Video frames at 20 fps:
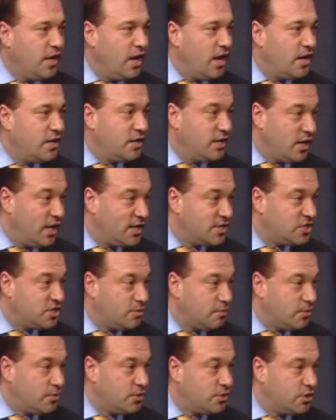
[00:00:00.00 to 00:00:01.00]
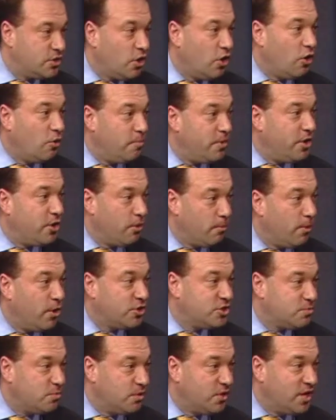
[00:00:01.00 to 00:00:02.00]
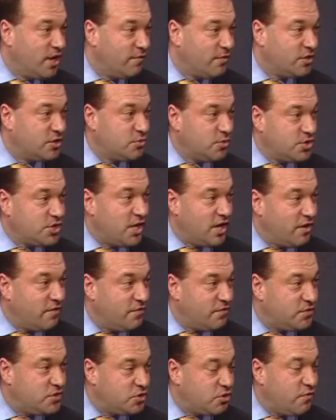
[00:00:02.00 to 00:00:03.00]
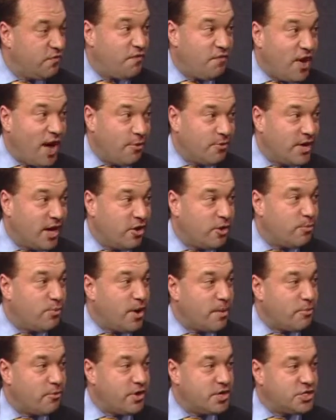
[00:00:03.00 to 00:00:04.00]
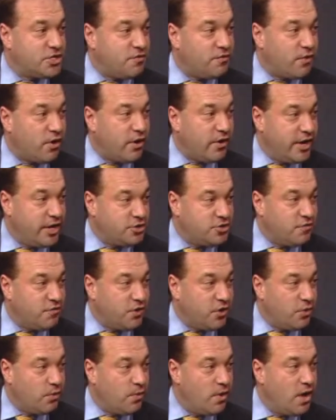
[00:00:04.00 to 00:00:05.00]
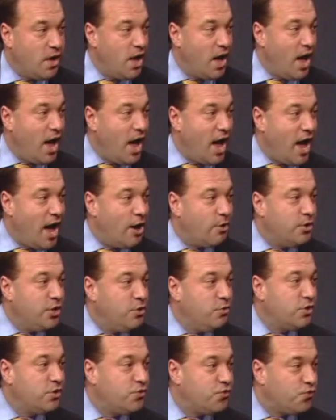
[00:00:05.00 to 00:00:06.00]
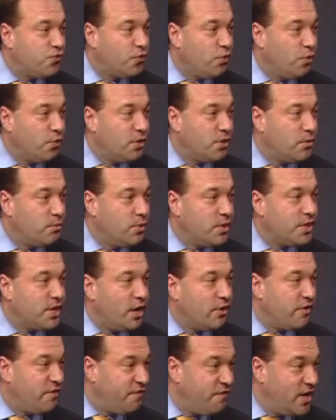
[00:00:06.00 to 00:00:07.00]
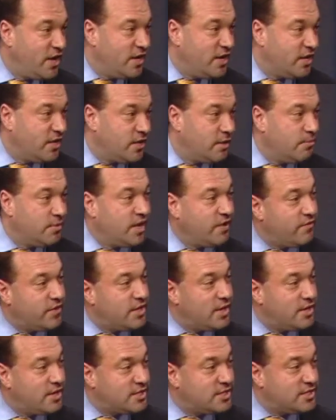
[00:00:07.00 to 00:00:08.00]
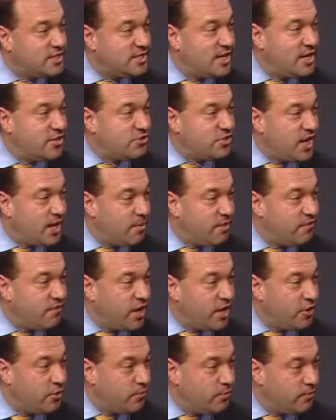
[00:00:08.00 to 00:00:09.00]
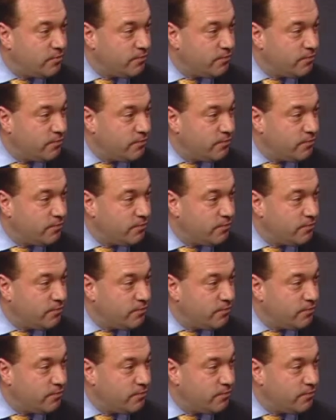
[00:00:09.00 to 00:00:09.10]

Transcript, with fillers: get customers, albeit on multiple levels, which I've sort of found out in preparation for our interview, how do you control them without offending them given that this is an entertainment venue?